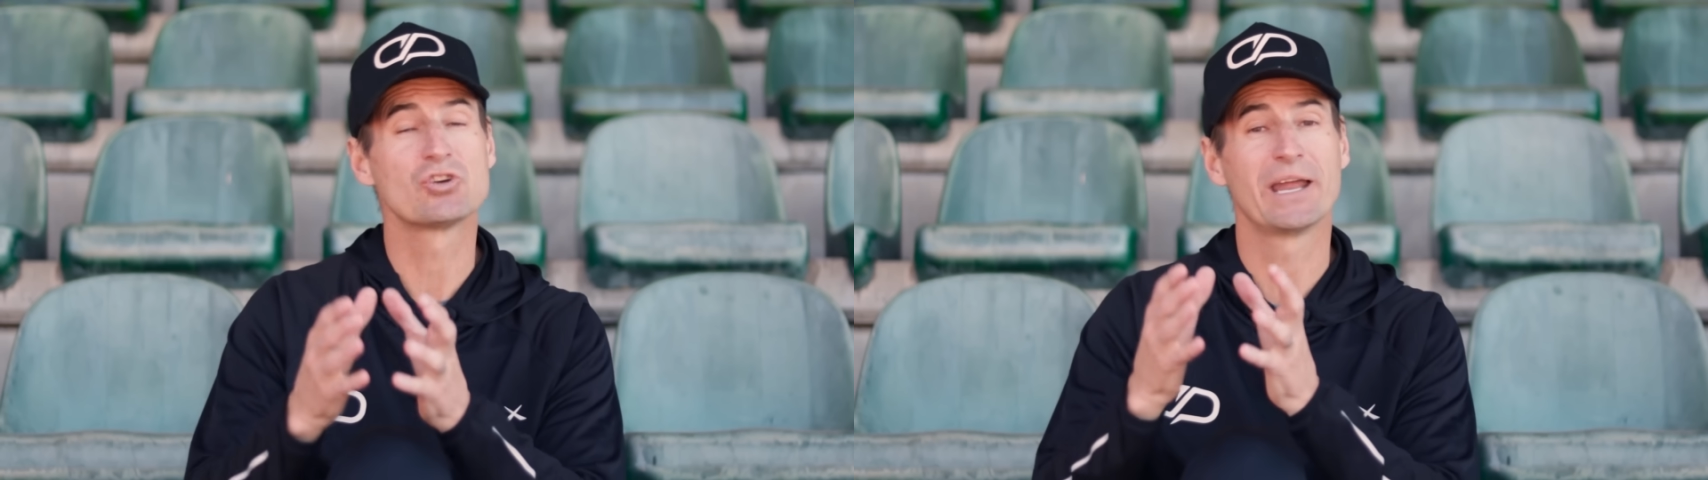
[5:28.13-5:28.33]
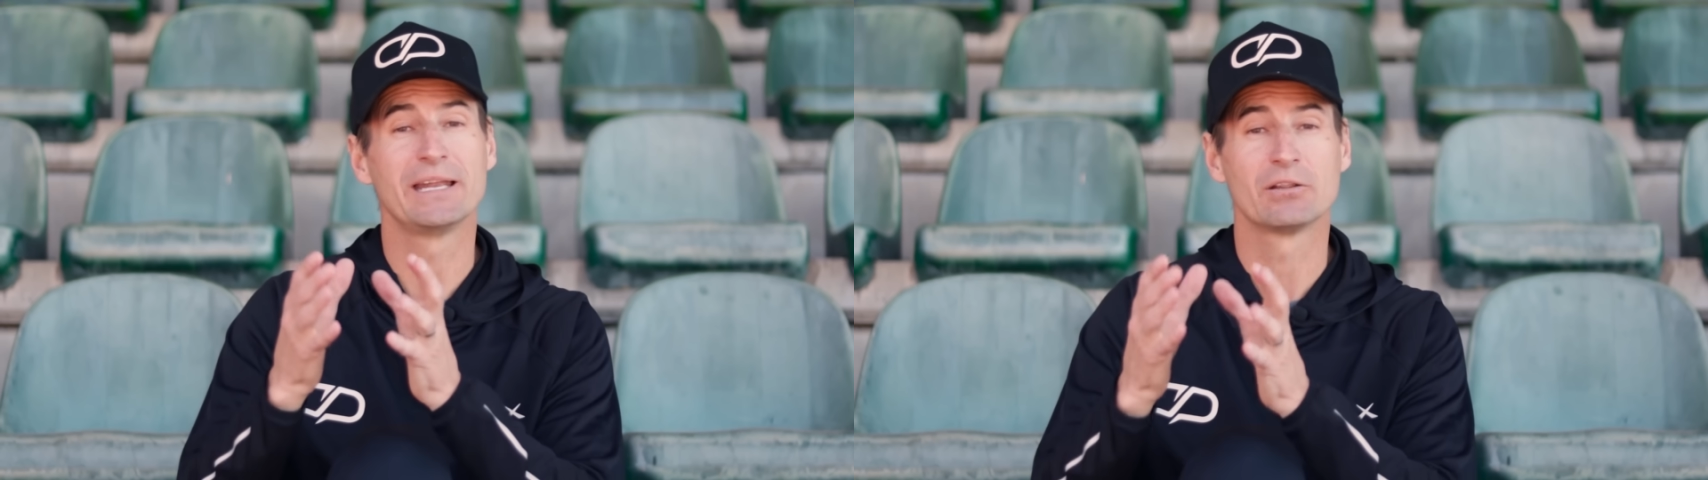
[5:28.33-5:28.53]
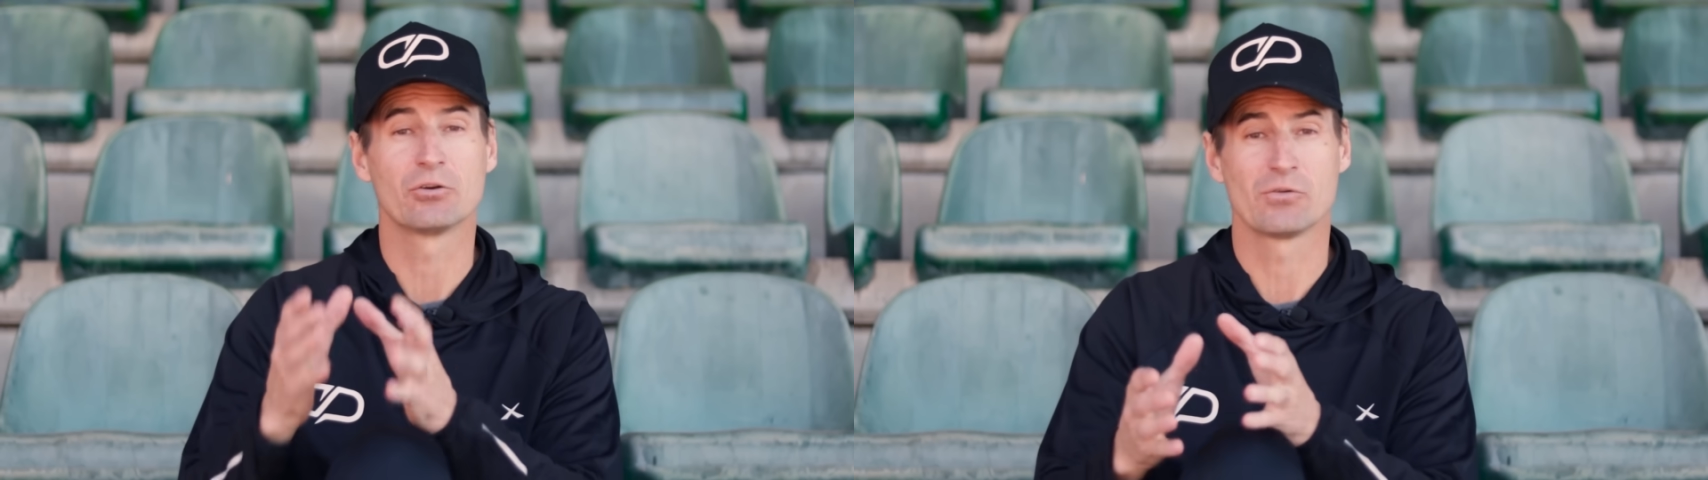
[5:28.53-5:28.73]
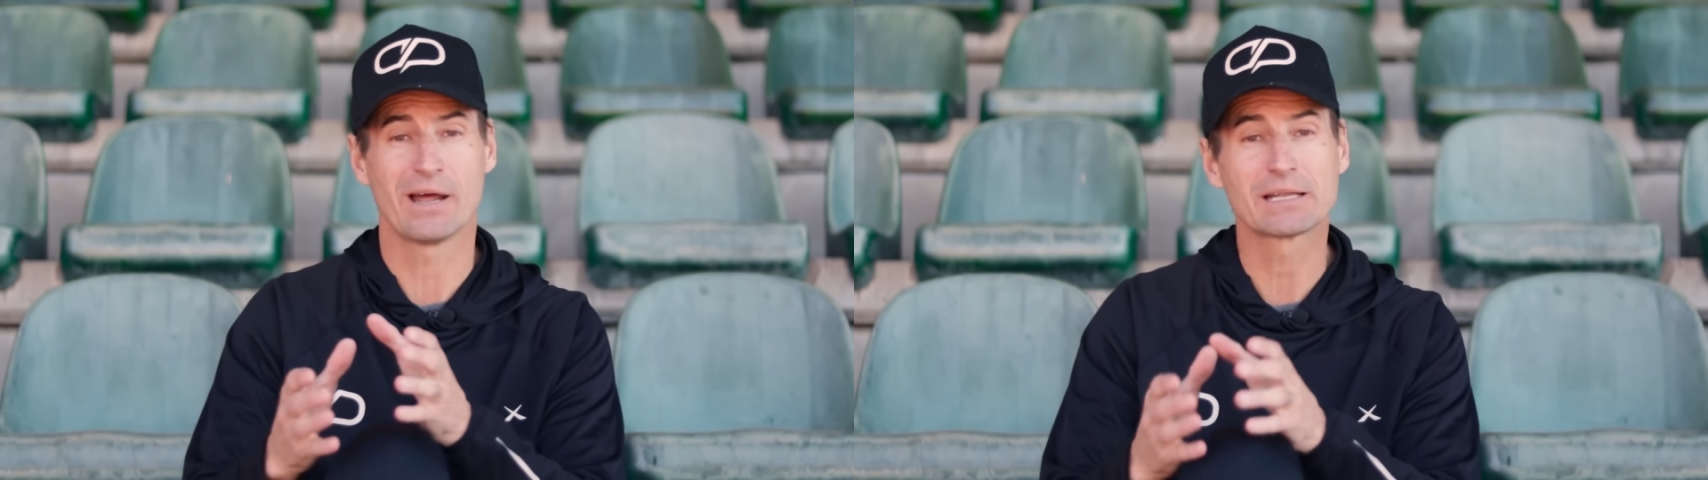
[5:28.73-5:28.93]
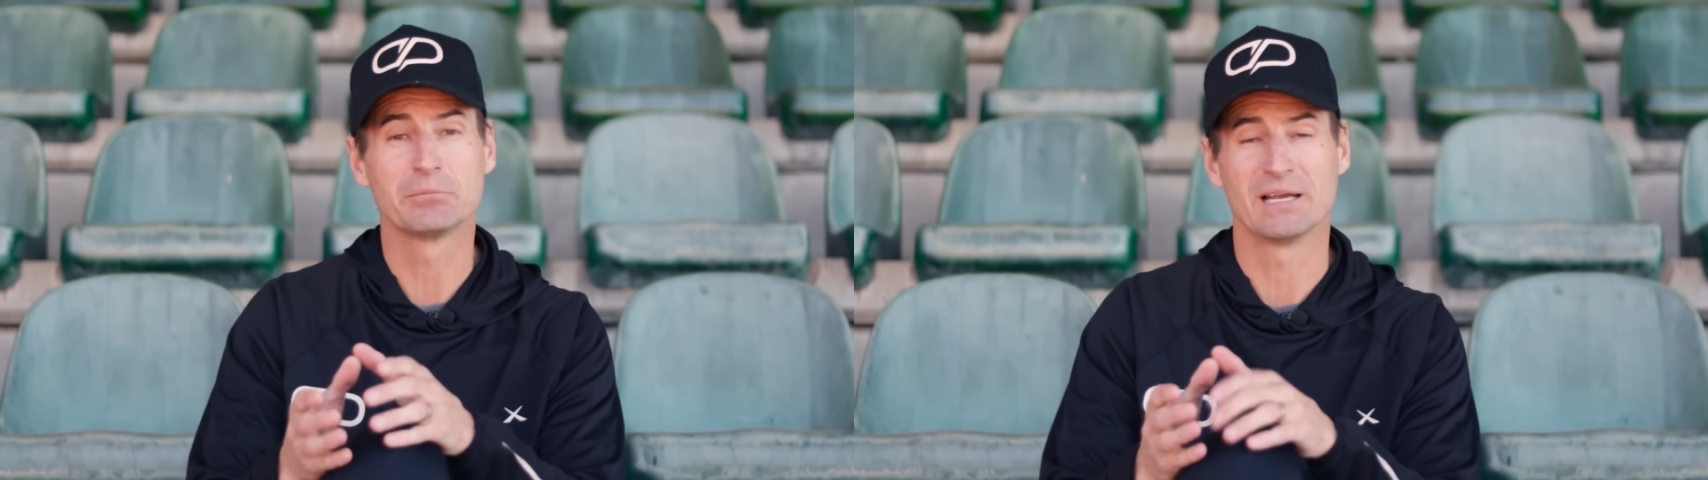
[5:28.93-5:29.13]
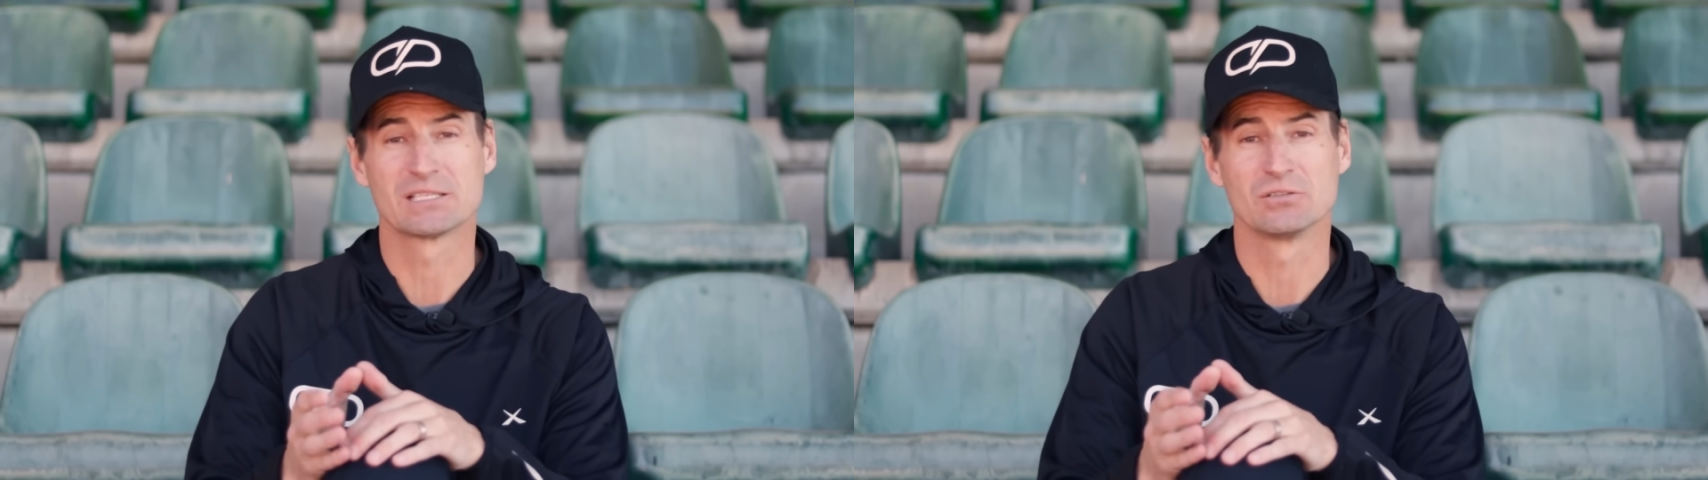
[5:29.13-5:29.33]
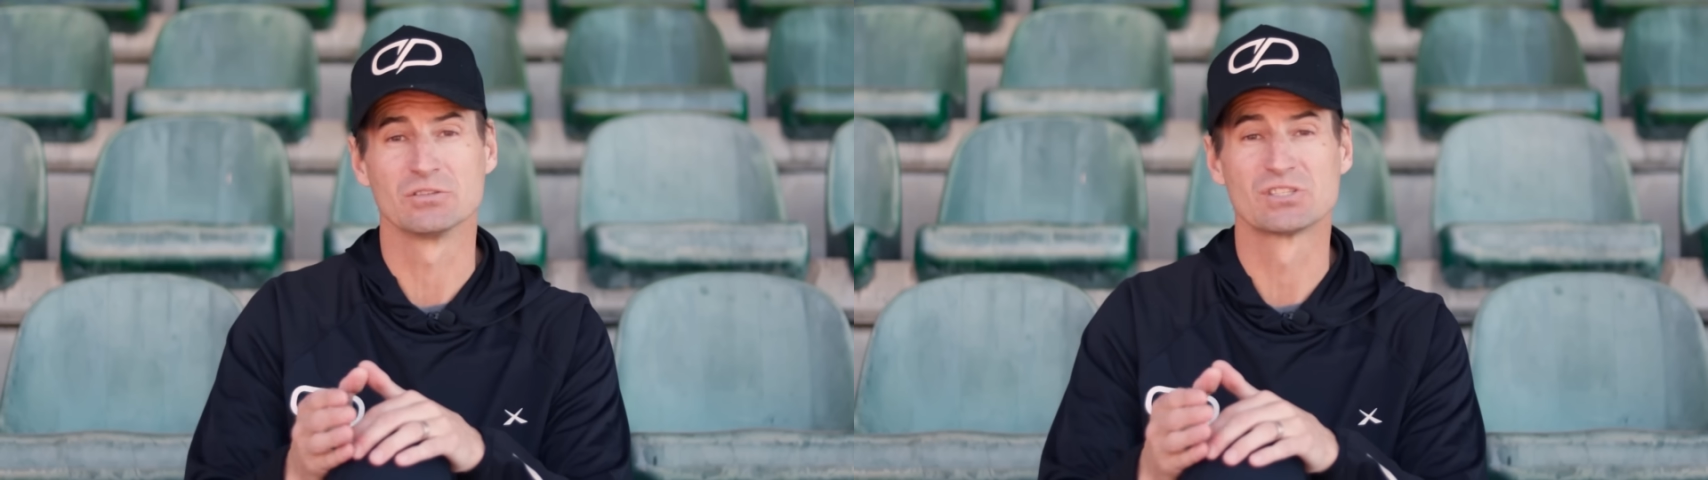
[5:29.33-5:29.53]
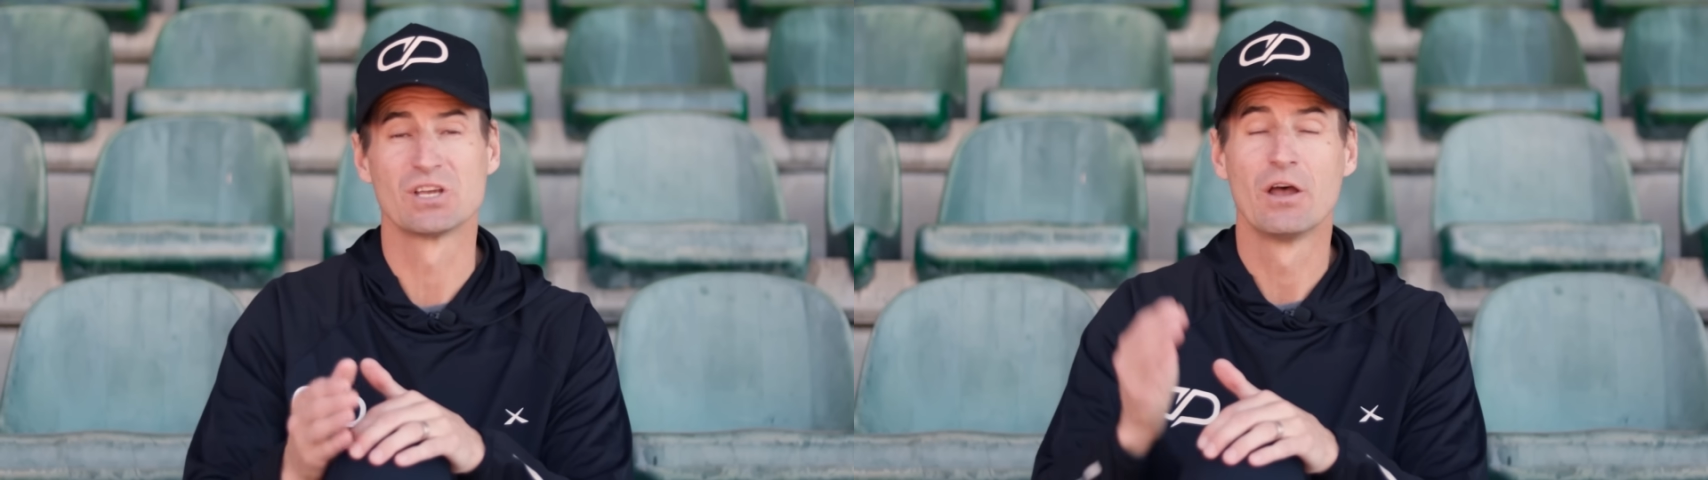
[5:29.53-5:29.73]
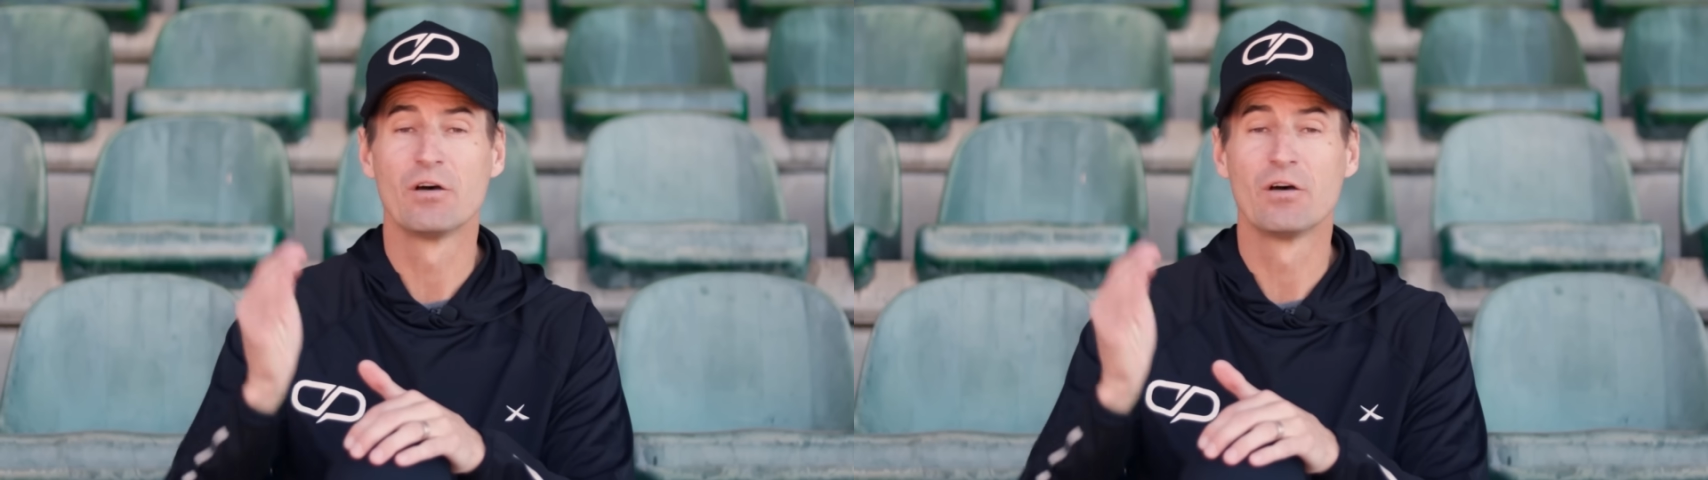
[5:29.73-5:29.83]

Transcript: training the right muscles